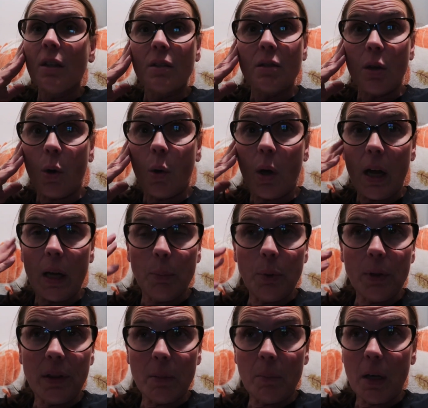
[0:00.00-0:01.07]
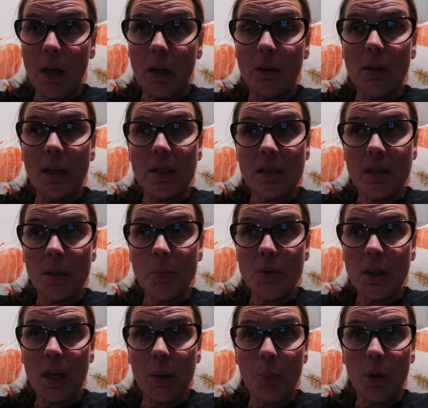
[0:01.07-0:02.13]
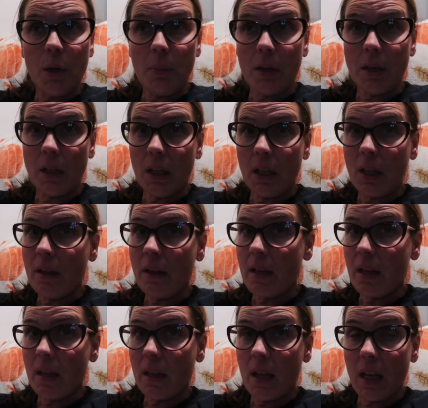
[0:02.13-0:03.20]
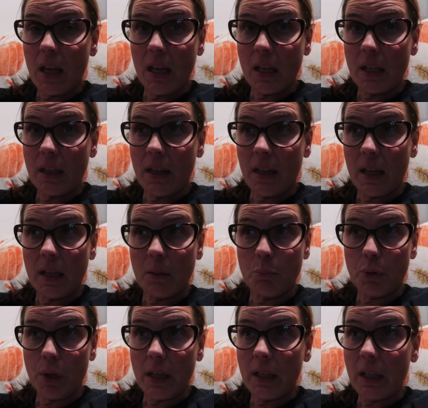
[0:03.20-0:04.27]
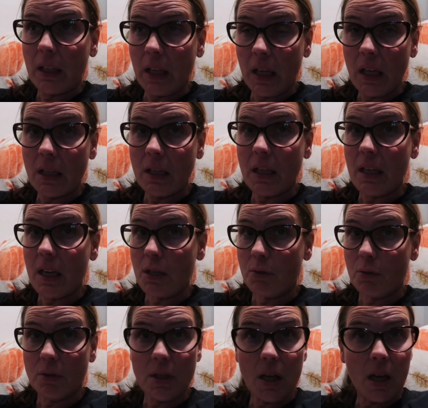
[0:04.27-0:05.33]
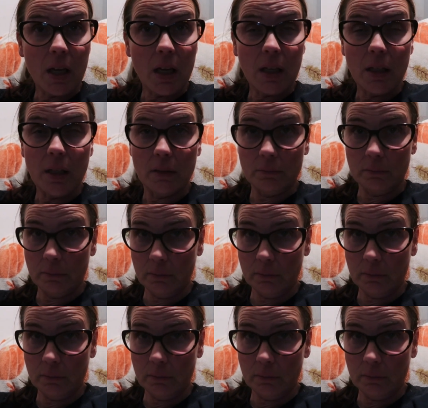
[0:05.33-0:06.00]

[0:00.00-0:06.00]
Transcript: So I put them out. I skipped a day, put them out again, and they bred again a natural tie.